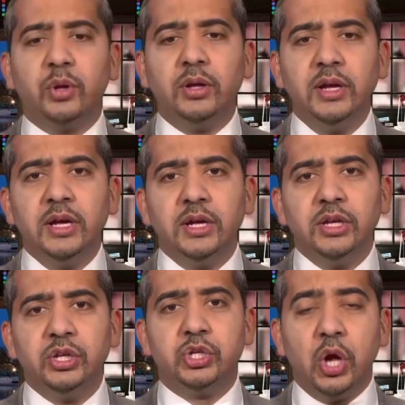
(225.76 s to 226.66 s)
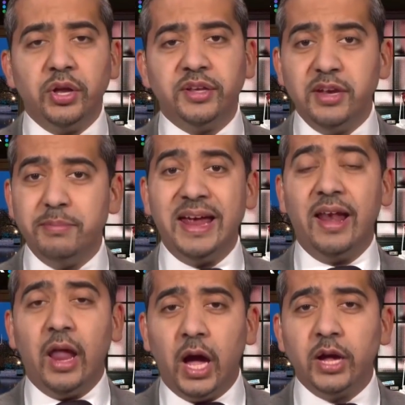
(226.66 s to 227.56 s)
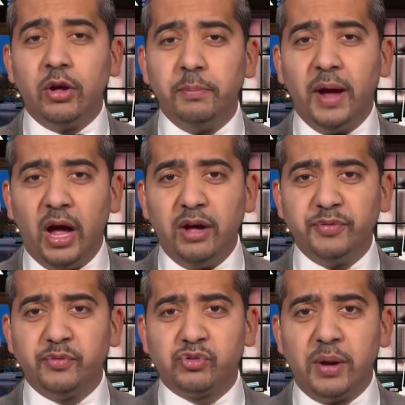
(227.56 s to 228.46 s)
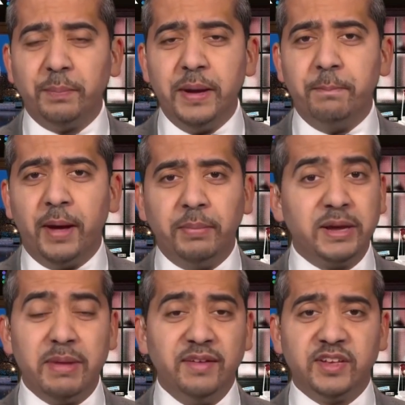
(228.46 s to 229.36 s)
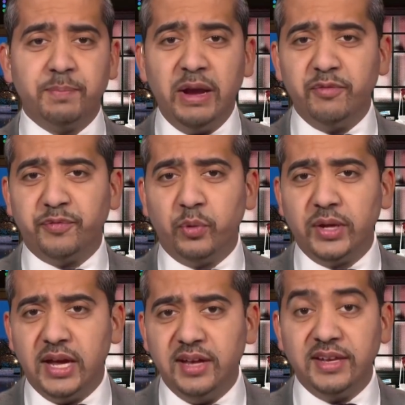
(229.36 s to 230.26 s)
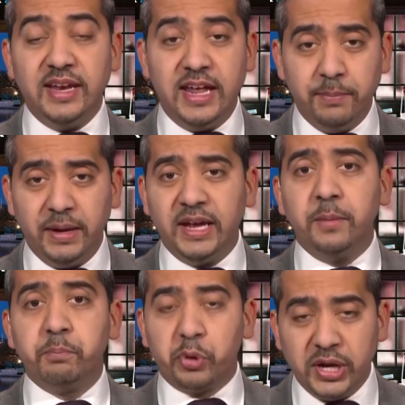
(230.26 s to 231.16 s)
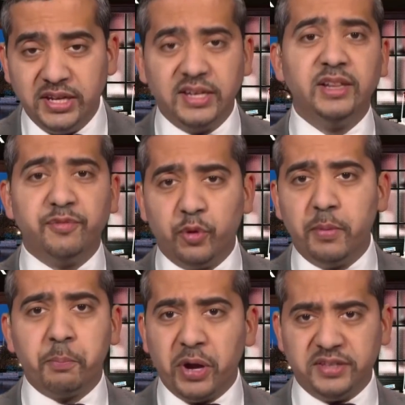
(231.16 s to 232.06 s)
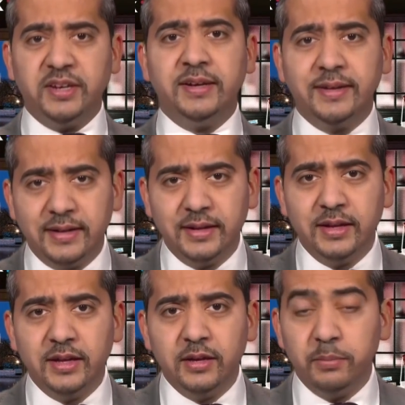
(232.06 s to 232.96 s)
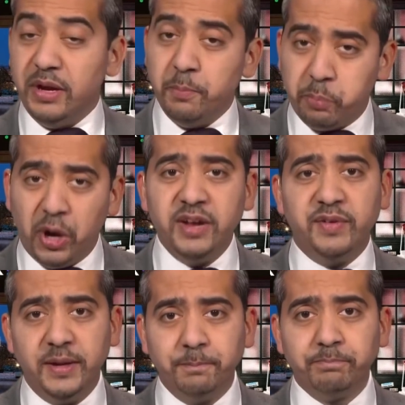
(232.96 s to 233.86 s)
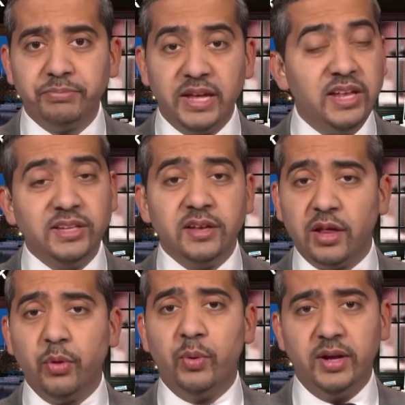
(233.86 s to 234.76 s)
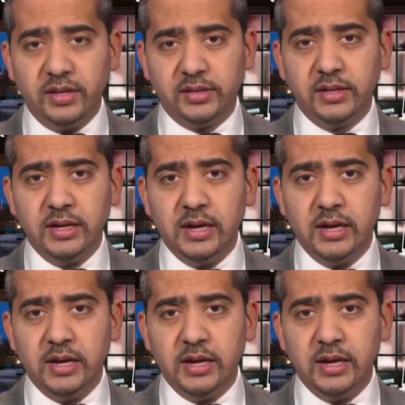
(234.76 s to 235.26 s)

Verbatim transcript: all, Johnson may lie on behalf of Trump in public, may have spent 4 years enabling and praising the former president, but in private, he says otherwise.